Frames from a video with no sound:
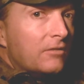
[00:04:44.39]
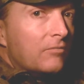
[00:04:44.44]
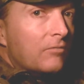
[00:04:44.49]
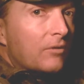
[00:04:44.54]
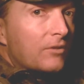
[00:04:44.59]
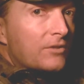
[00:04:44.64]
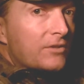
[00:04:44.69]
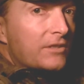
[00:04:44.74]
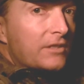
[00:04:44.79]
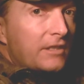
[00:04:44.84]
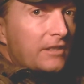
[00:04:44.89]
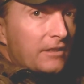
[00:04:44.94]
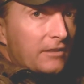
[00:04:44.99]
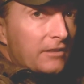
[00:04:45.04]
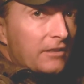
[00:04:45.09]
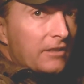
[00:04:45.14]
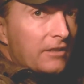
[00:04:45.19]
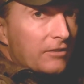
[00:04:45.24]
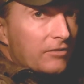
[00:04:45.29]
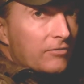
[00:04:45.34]
while
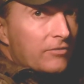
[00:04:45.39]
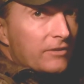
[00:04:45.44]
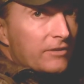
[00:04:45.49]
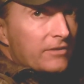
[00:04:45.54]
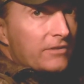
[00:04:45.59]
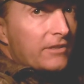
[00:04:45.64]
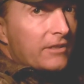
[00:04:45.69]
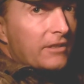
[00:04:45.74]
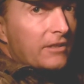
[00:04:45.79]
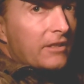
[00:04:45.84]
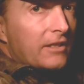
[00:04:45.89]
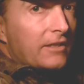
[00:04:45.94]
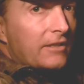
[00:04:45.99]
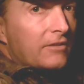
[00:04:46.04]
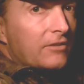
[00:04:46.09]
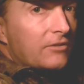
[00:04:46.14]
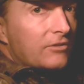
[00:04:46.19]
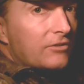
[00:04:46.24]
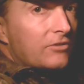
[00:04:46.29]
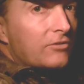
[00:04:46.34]
sitting in a tree stand, I
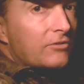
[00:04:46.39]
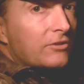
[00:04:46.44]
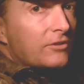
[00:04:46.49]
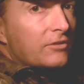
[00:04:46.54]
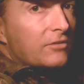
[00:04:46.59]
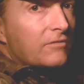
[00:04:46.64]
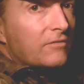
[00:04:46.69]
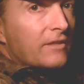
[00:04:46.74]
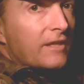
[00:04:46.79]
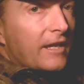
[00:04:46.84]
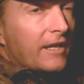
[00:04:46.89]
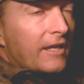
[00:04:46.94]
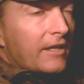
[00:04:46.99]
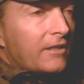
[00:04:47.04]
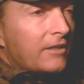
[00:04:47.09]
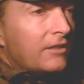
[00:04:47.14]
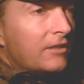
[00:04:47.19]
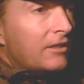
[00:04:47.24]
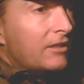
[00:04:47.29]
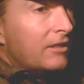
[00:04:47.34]
can assure you of that.